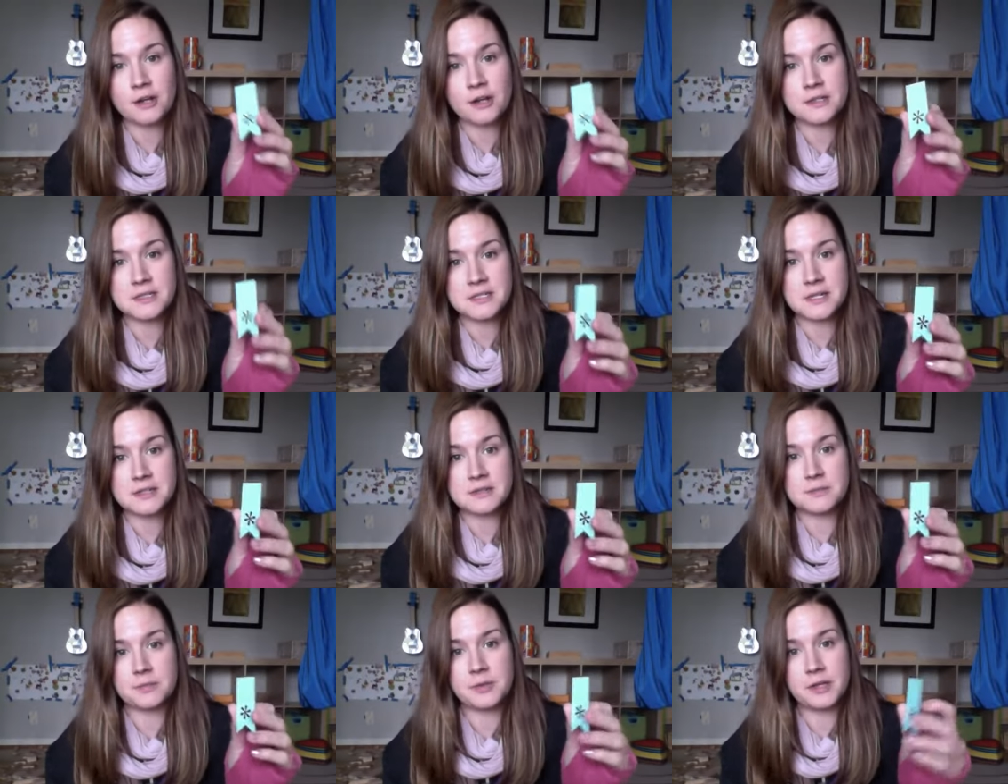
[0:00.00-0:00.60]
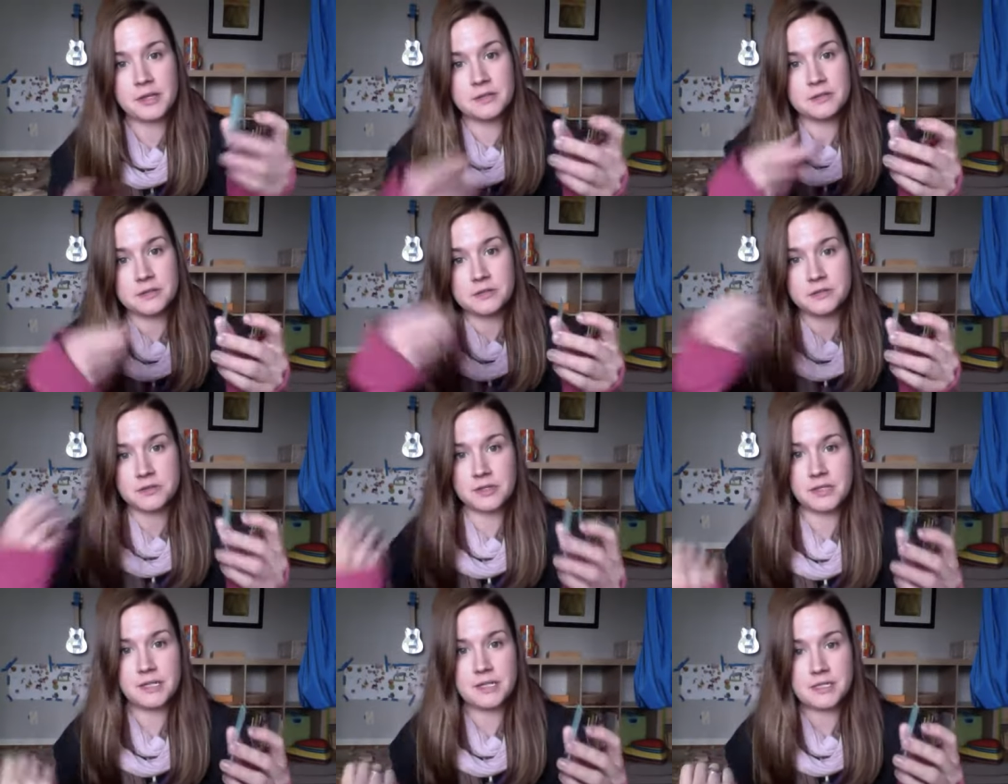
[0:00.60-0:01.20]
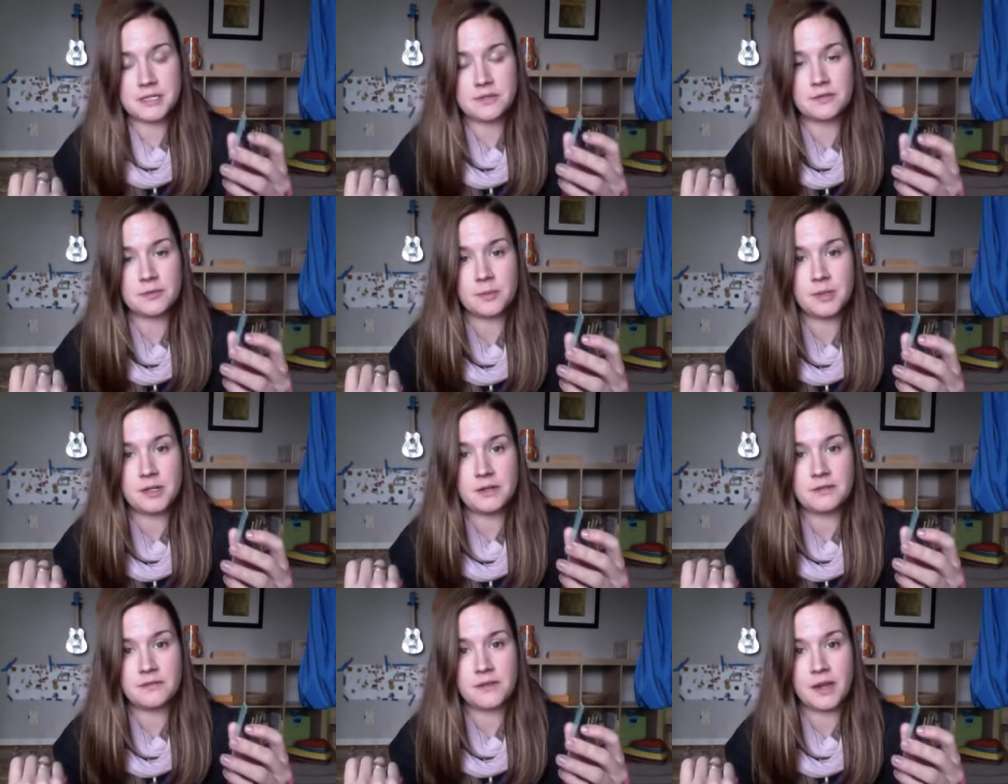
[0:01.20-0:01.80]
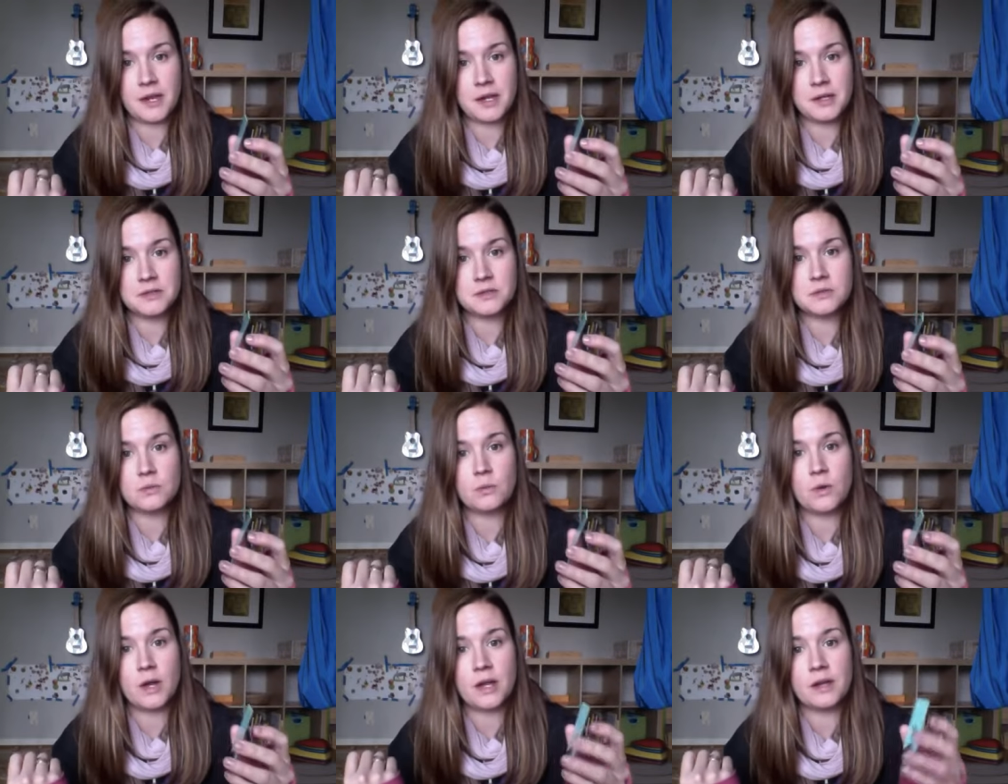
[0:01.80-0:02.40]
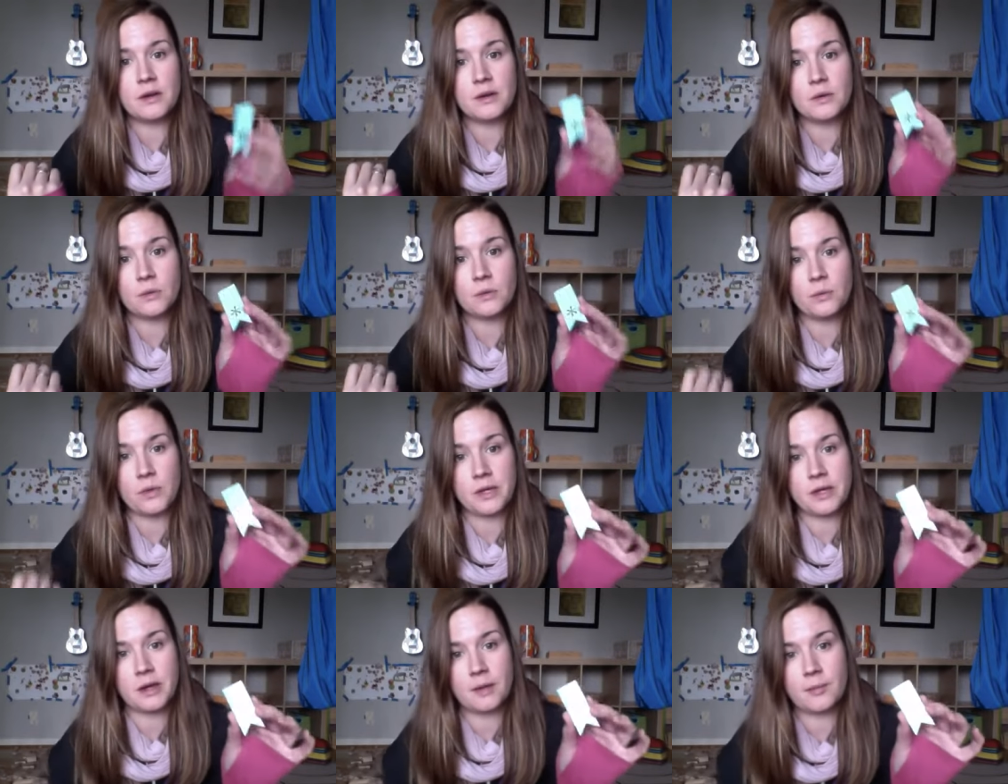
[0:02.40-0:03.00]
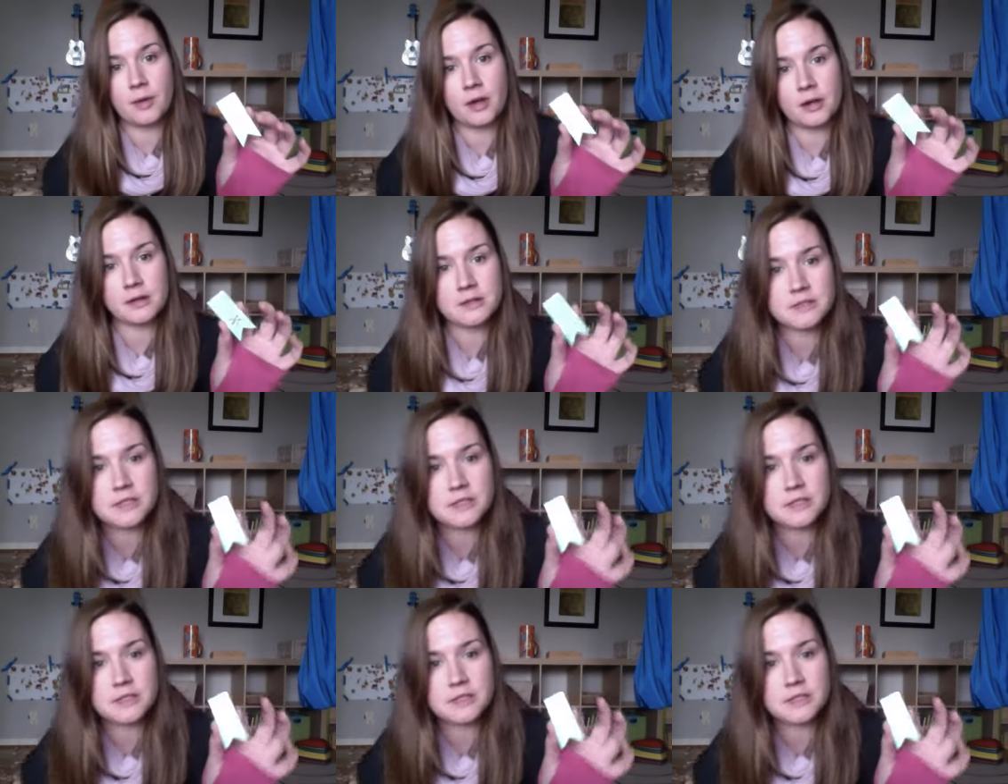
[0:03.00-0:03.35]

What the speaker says: It stays in place, so it's really easy for me to find what week I'm on.